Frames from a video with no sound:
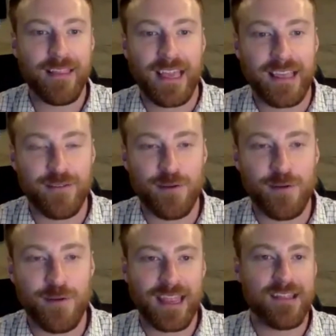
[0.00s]
like
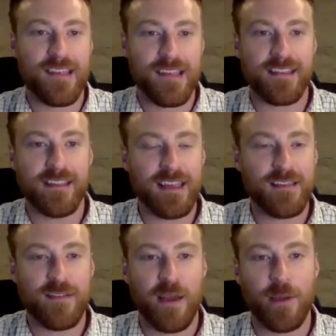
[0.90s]
doing it
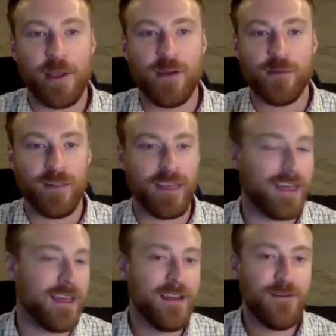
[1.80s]
consistently, so that way you can
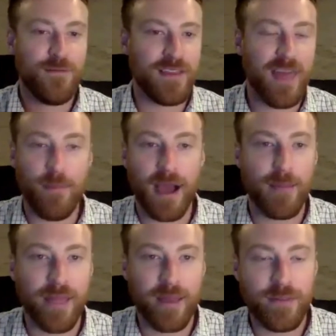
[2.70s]
really feed that
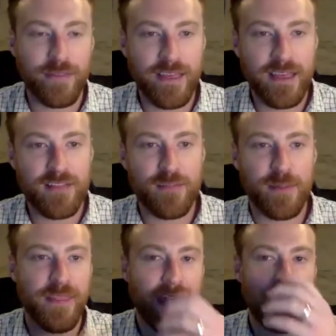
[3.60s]
pipeline with leads.
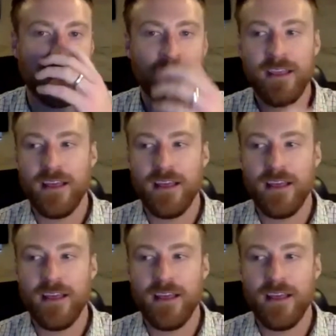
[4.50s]
But then